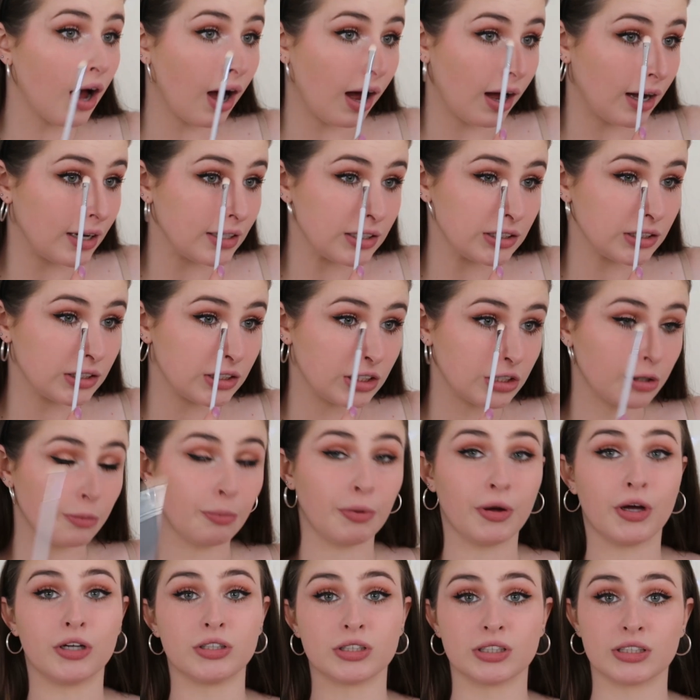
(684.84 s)
I
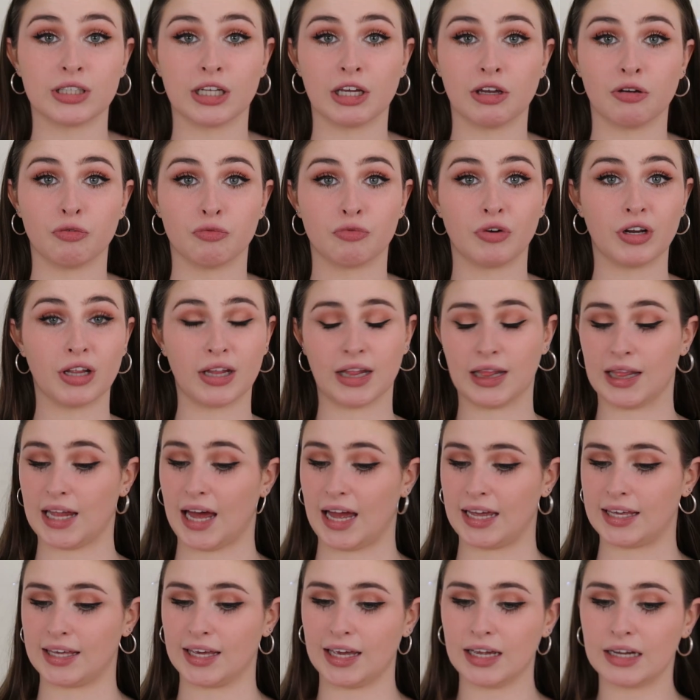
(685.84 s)
still personally really
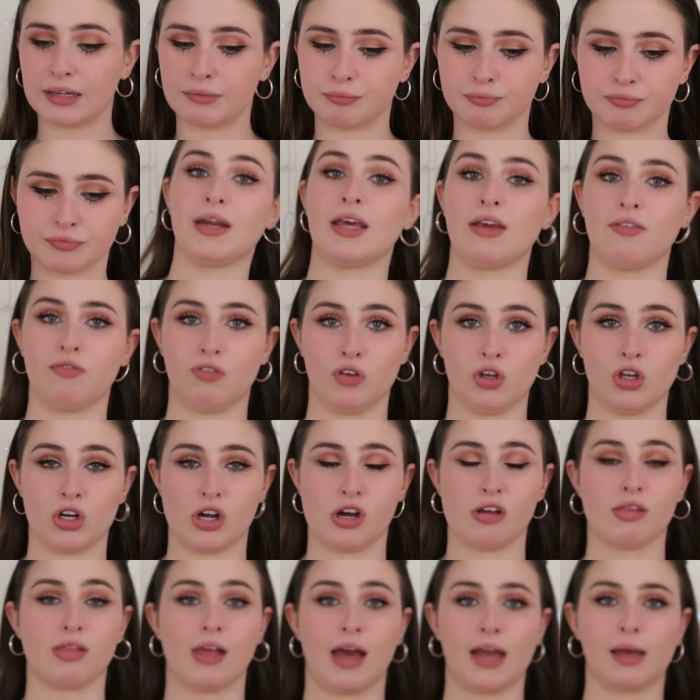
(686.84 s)
like it. But if you
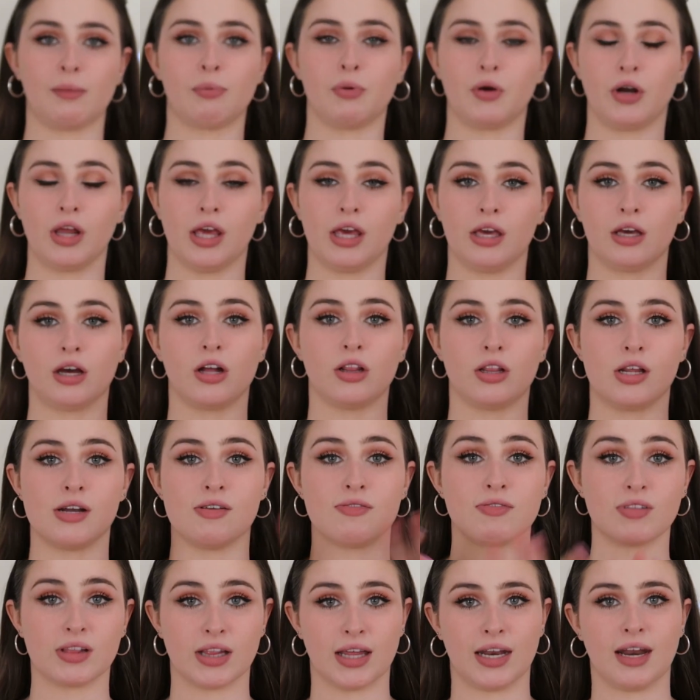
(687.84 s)
don't like putting a
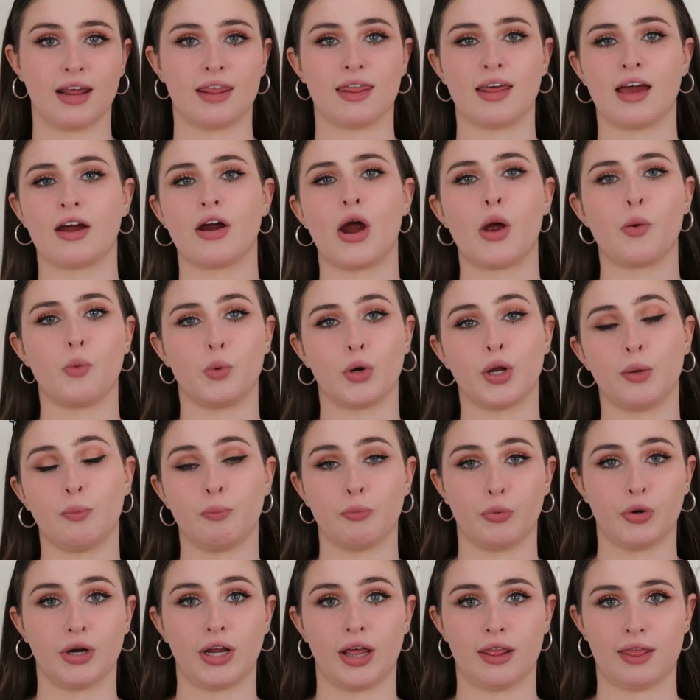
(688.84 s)
lot of glitter there, I
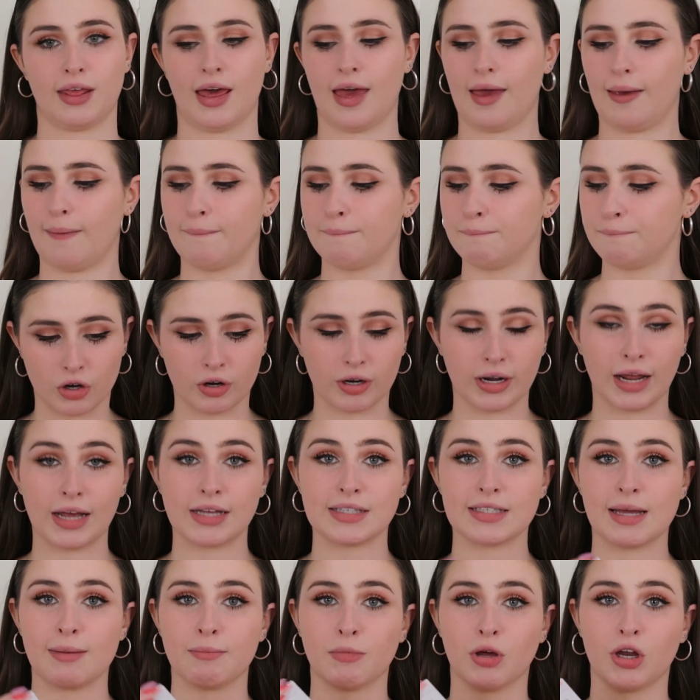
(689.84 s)
wouldn't put it there. So
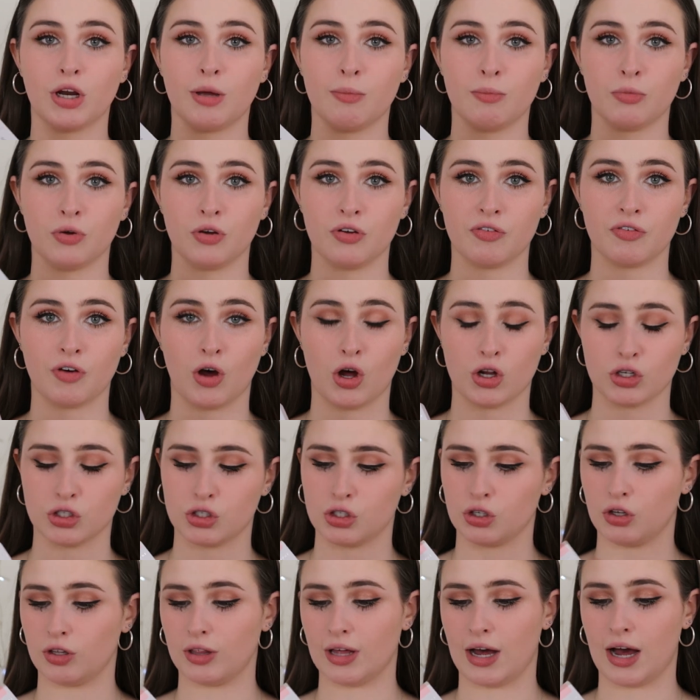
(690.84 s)
next I'm gonna move on
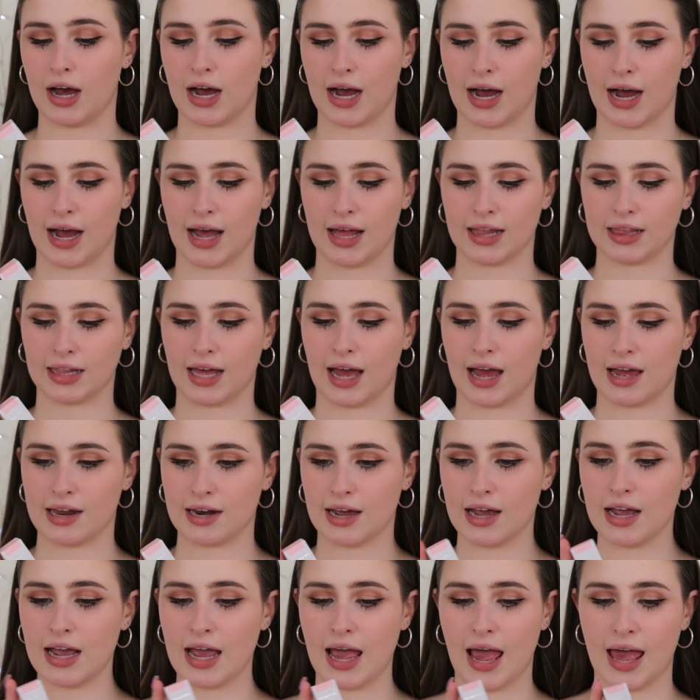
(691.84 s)
to the
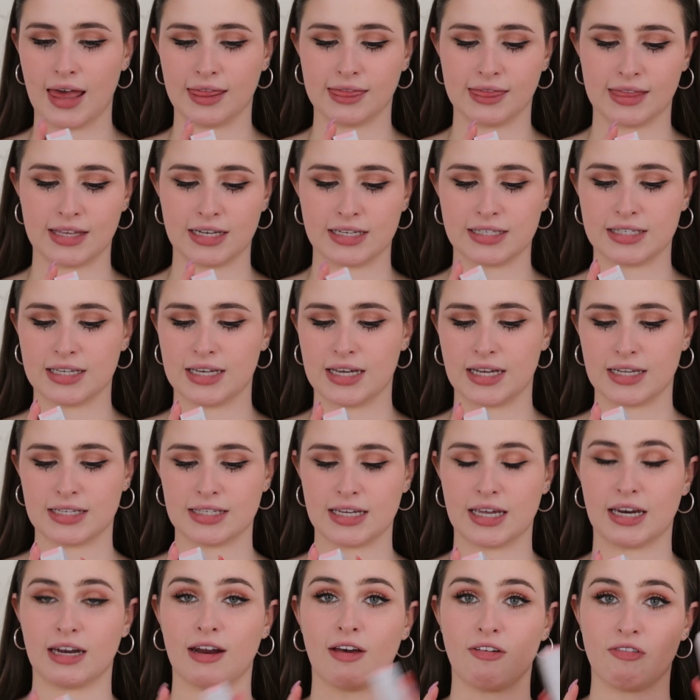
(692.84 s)
highlighter, and this is
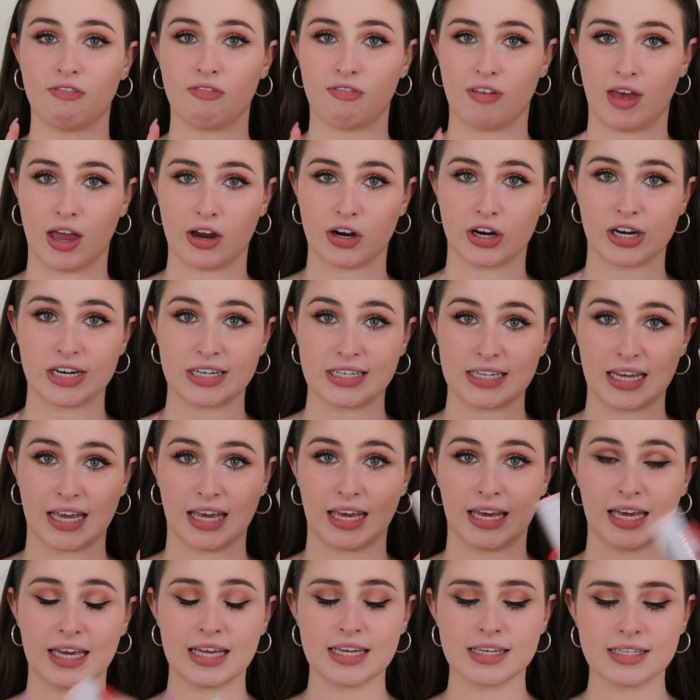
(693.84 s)
in Fairy
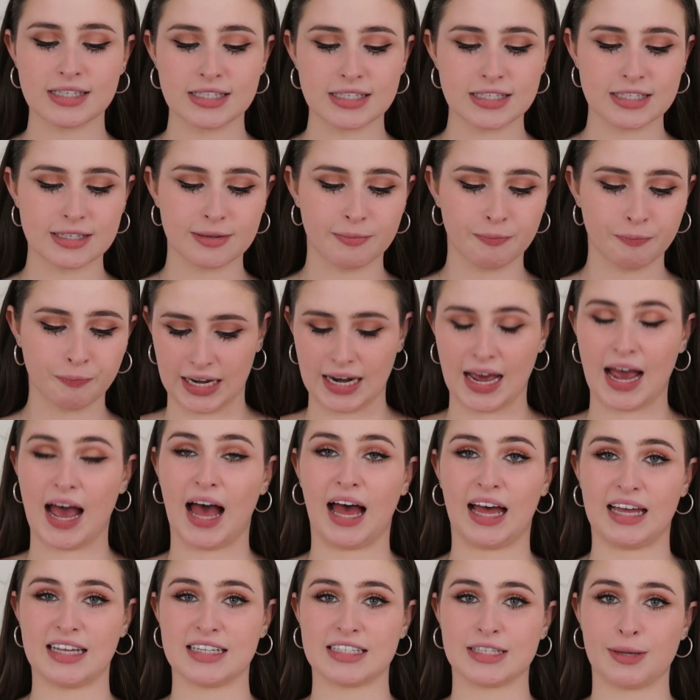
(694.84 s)
Tears. It
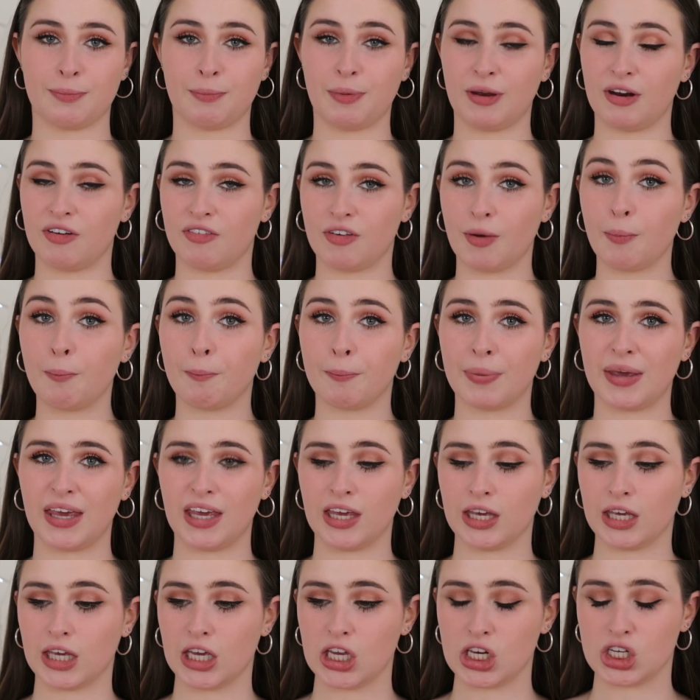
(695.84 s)
has a bit of a
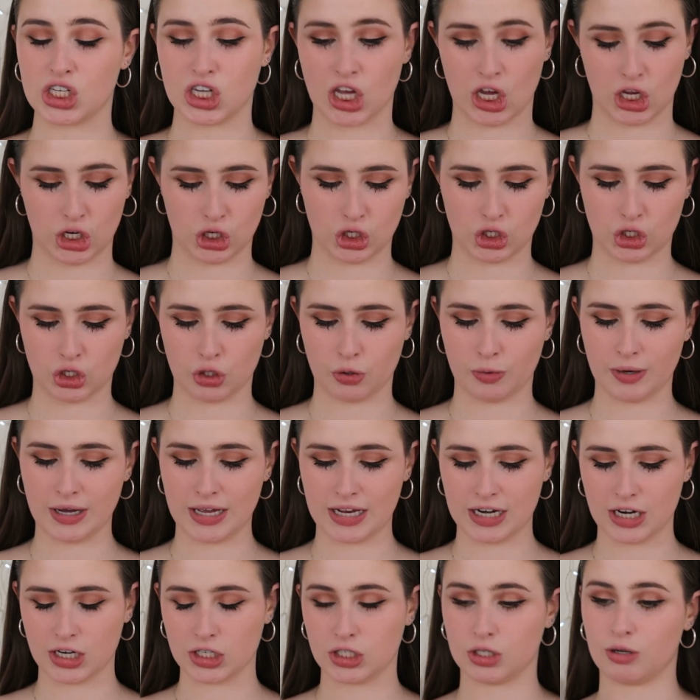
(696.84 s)
pinky tinge to
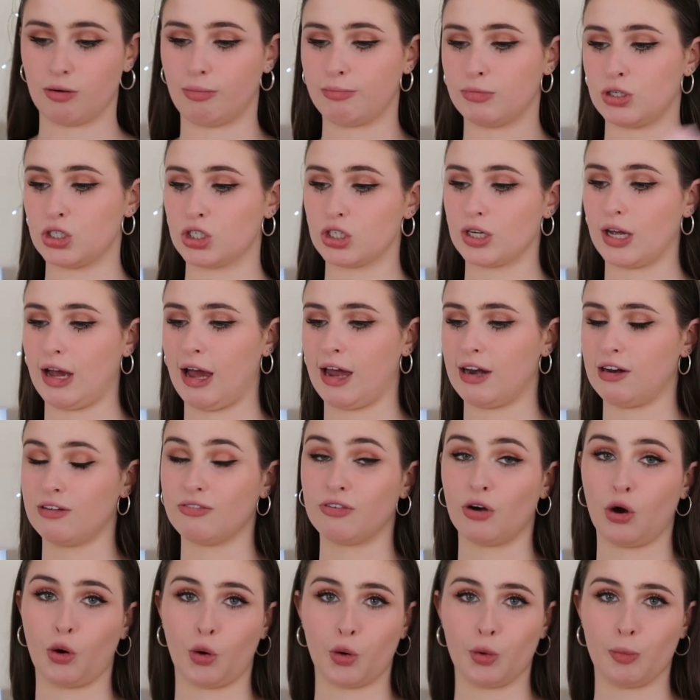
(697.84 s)
it, so I'm just kind
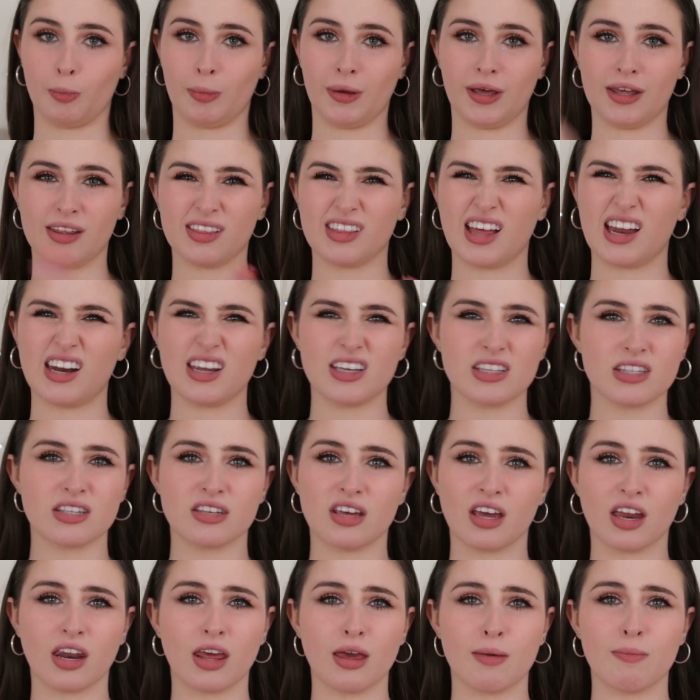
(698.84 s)
of hoping that it's
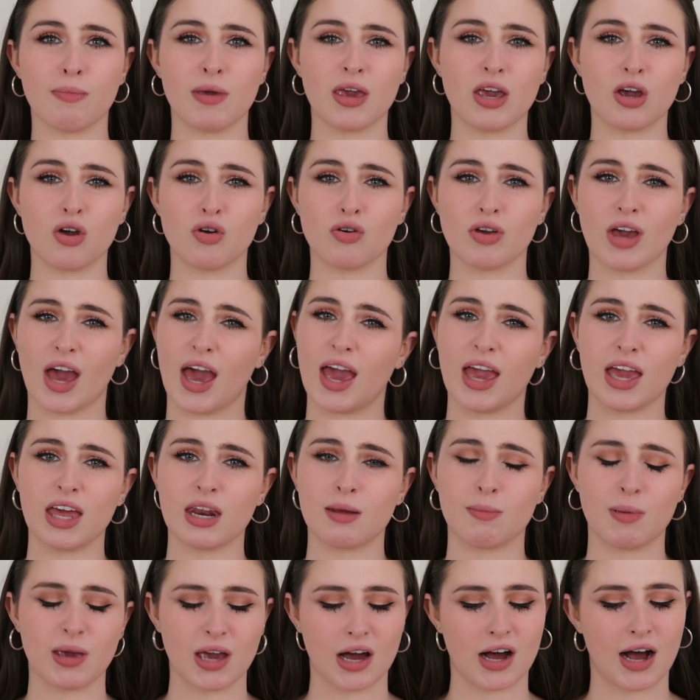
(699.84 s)
gonna be
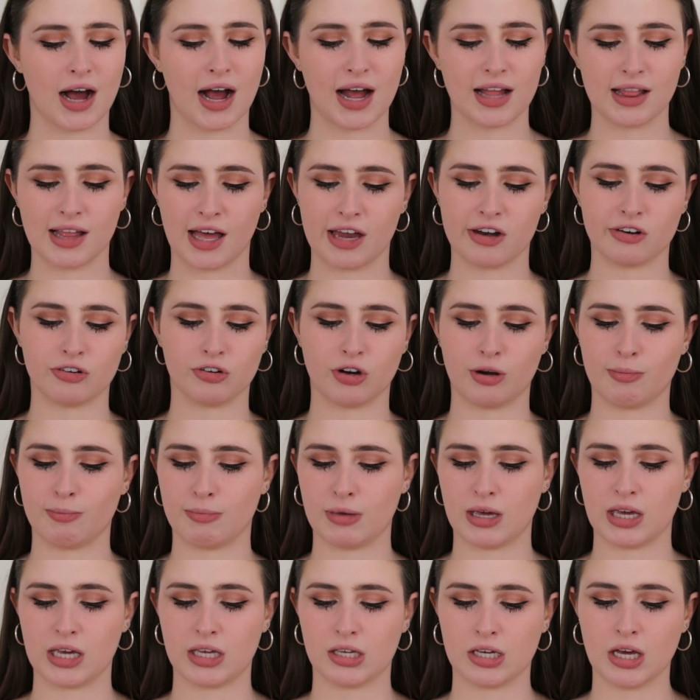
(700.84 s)
okay to be a highlighter on
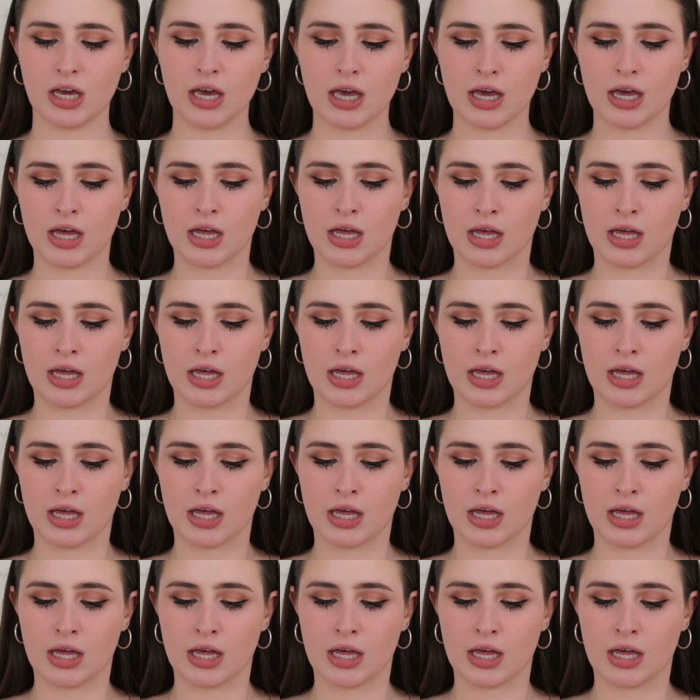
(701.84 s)
me.